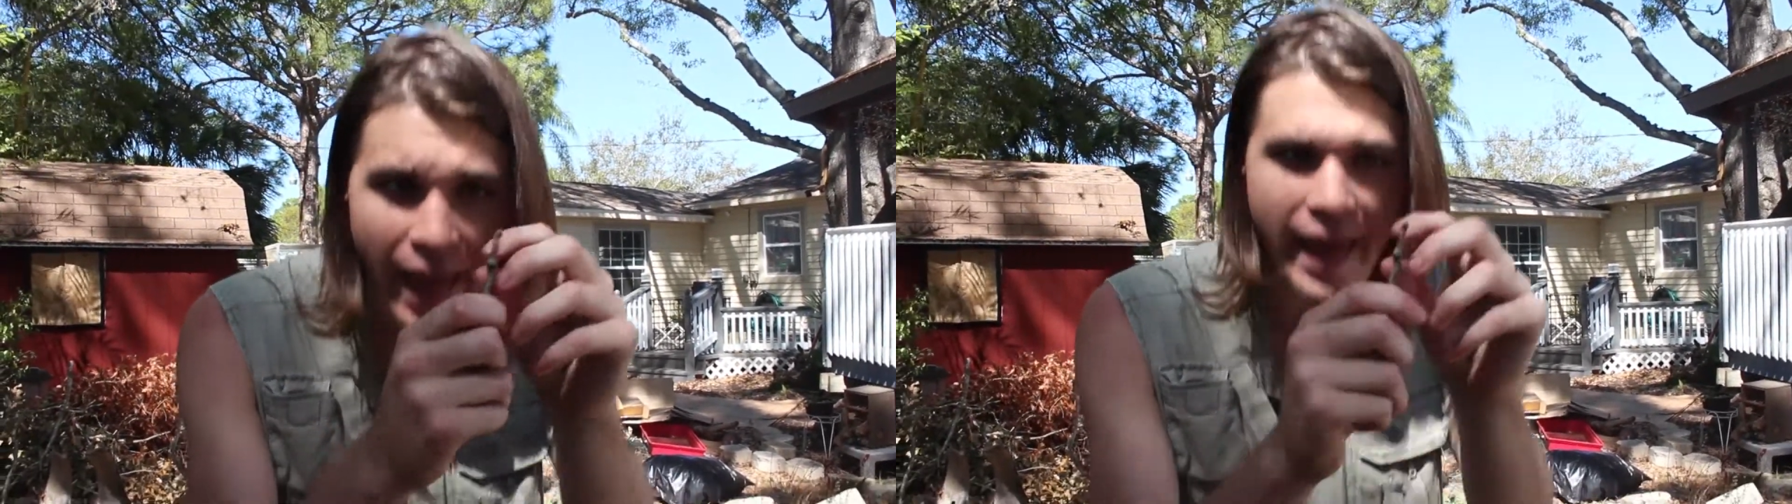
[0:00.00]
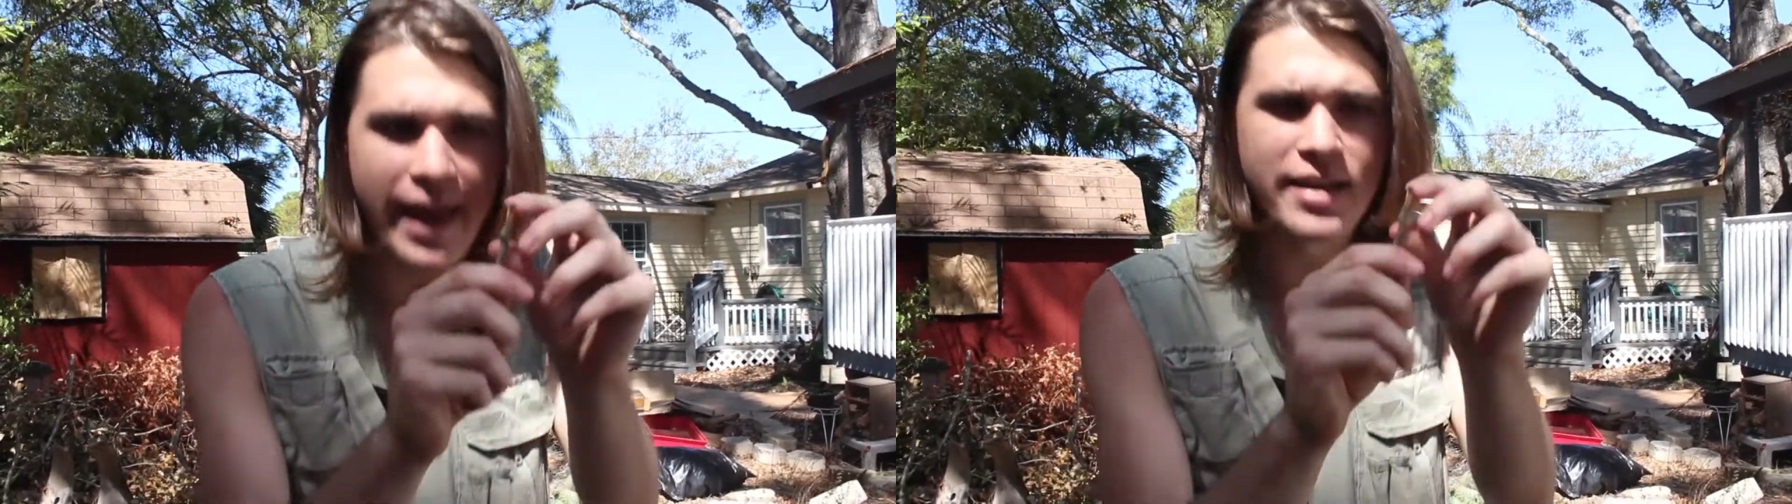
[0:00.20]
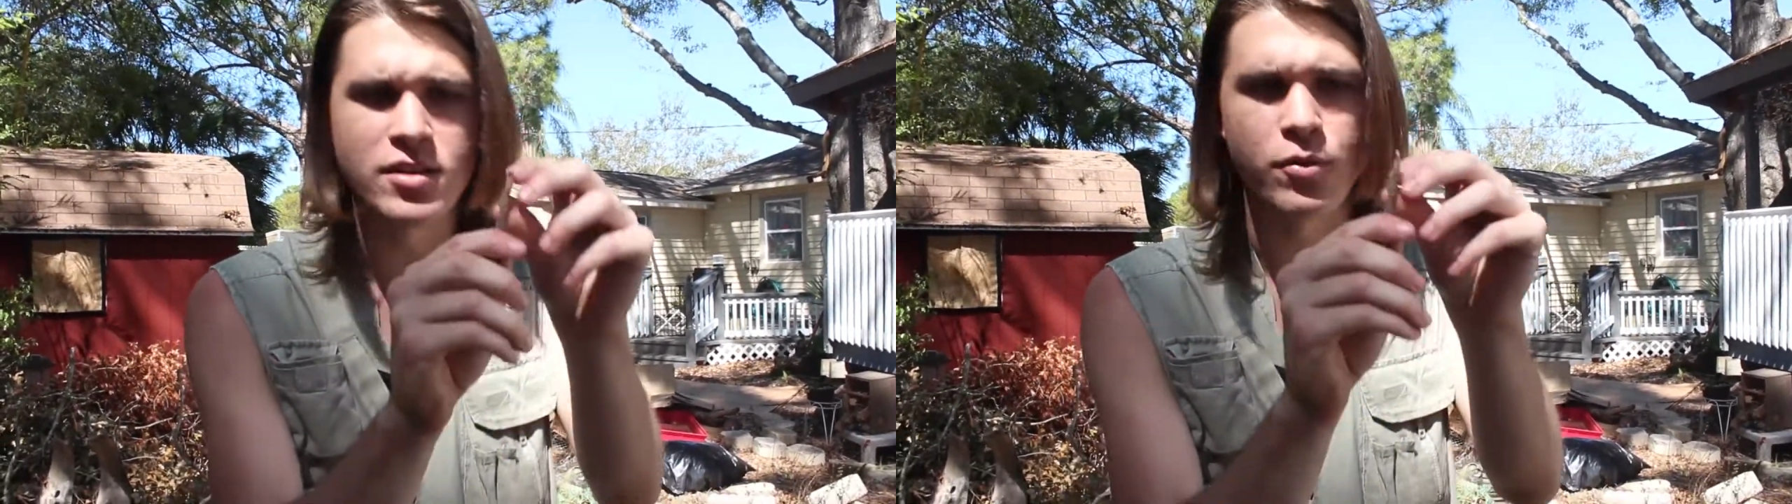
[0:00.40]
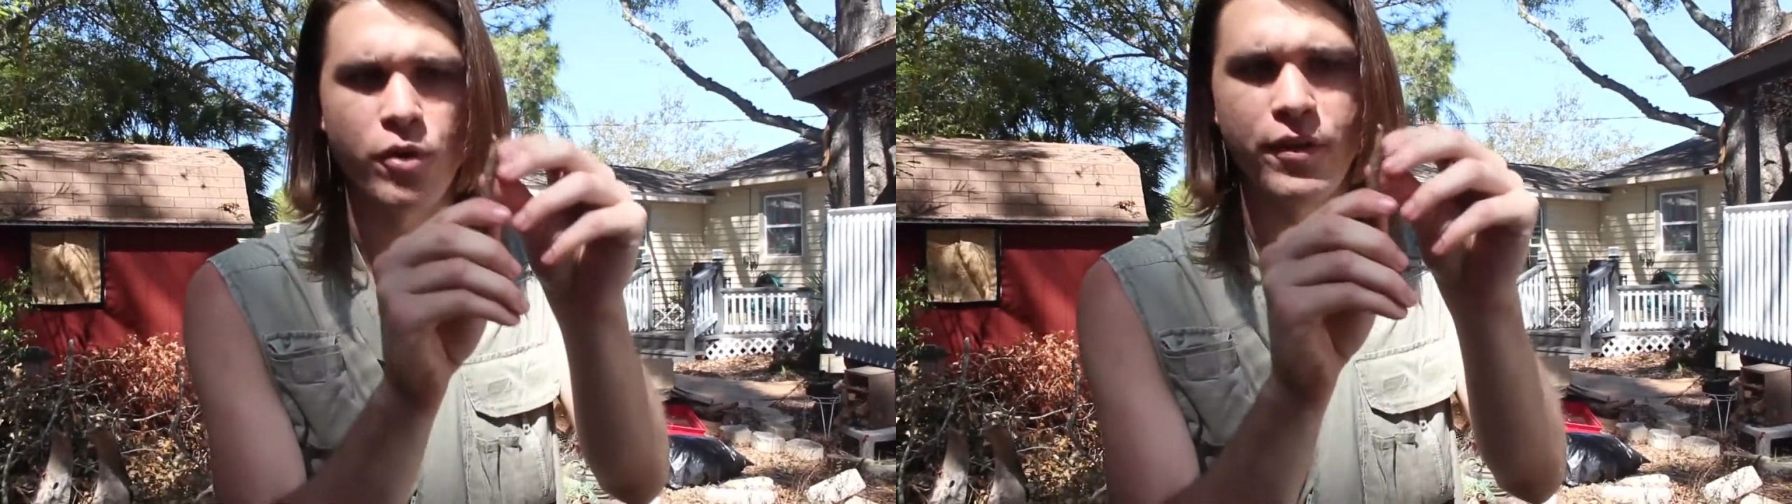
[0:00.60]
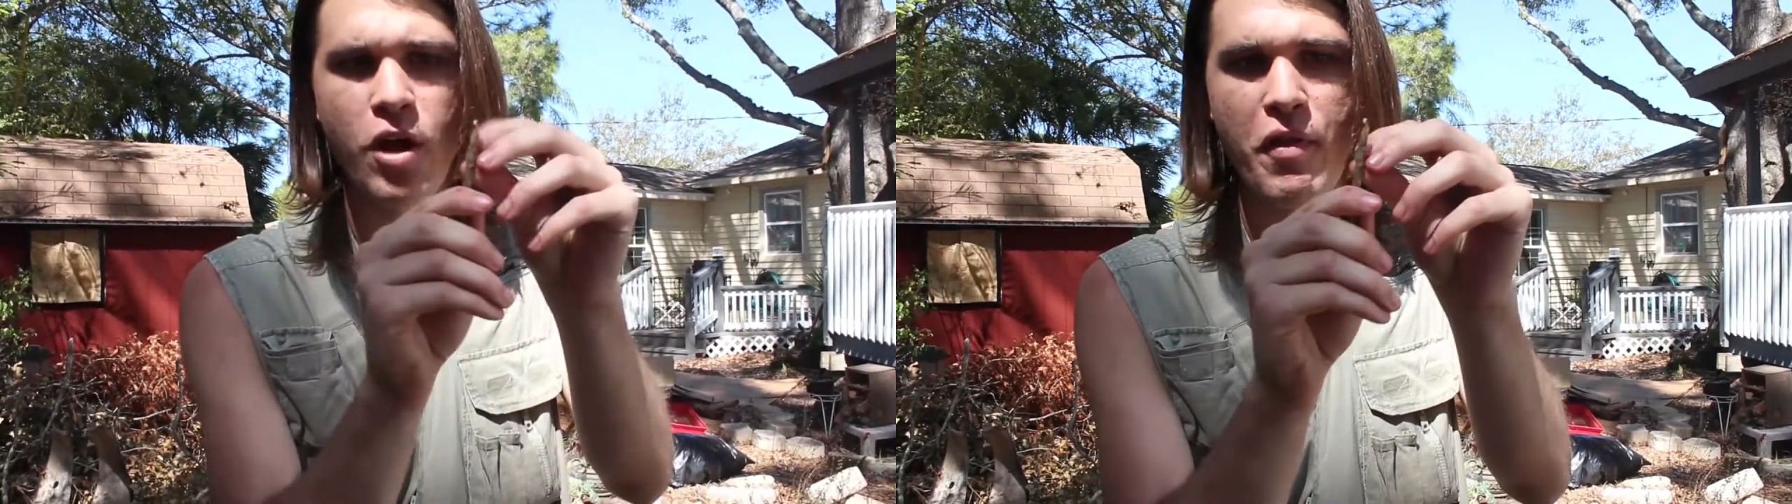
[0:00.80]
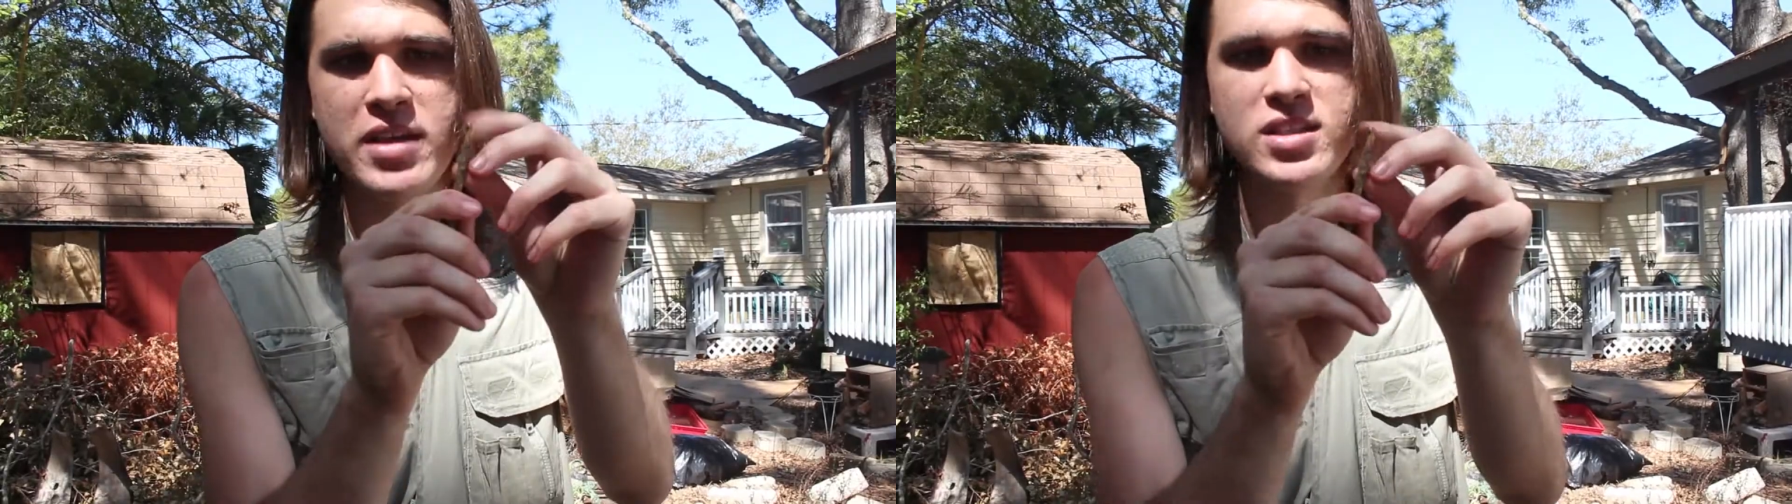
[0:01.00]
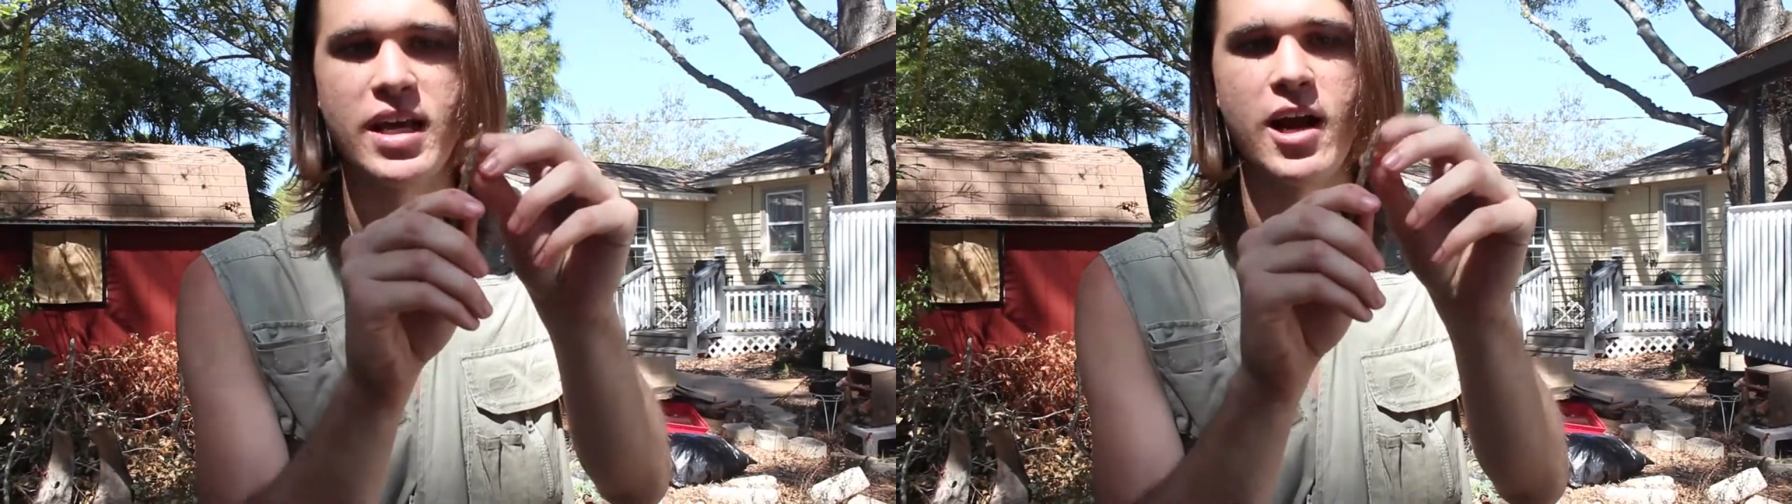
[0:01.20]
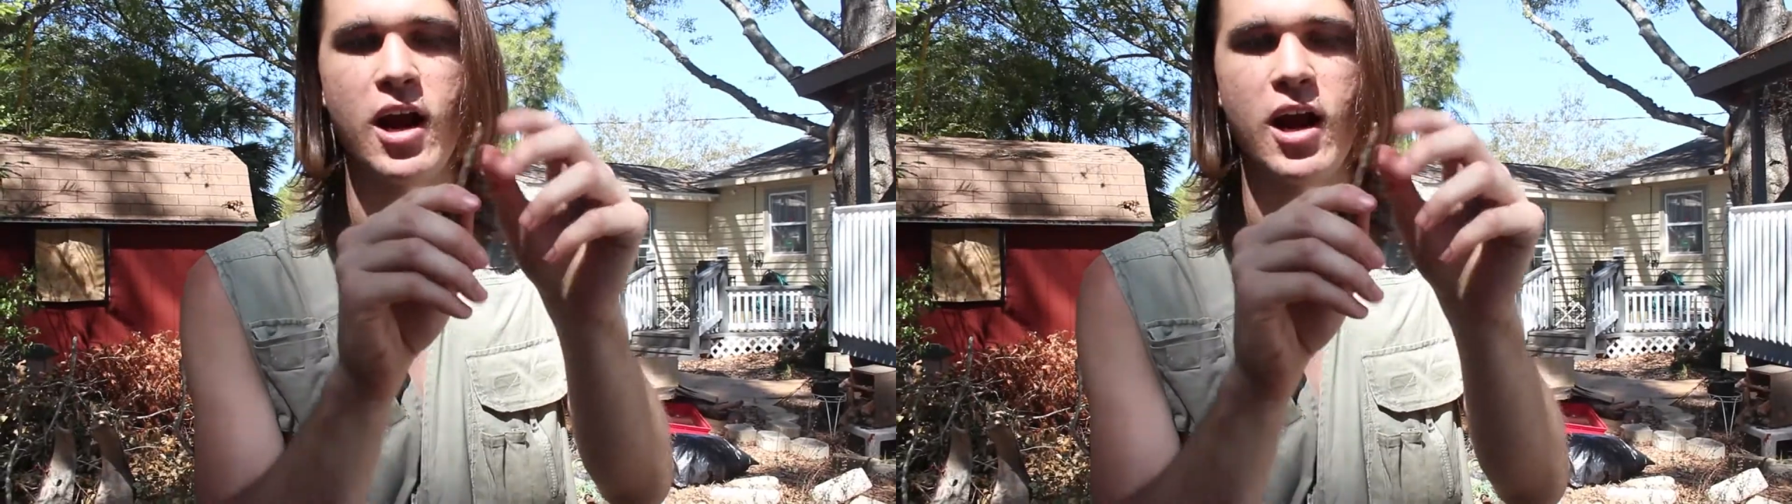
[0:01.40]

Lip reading: and to reveal this layer,